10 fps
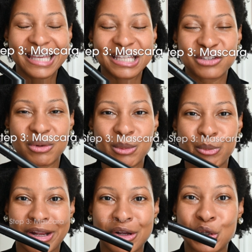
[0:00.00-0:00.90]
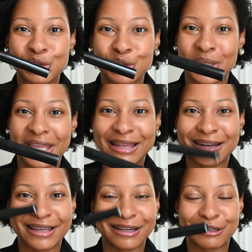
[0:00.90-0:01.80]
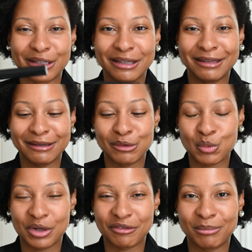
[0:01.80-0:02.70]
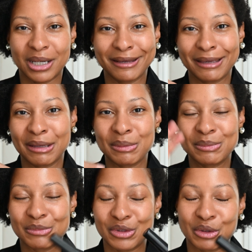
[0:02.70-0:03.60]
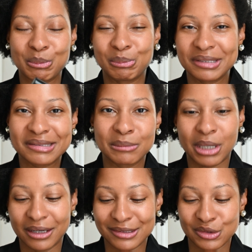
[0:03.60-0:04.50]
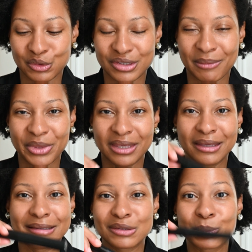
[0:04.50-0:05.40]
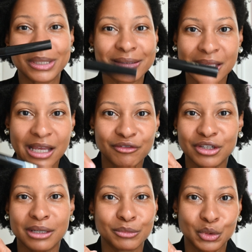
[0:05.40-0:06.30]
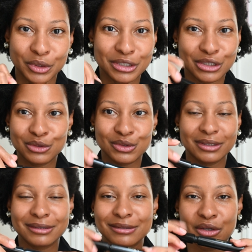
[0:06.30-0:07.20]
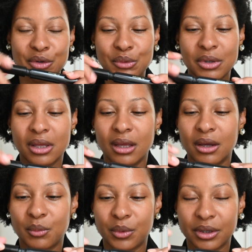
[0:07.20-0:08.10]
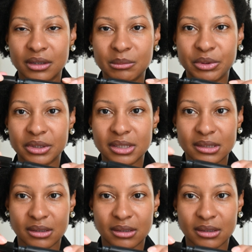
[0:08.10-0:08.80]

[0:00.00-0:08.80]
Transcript: It's from a brand called Yolane. I got it in one of my, Blissum boxes or something. And so because I have it, I'm going to use it. So we're gonna put this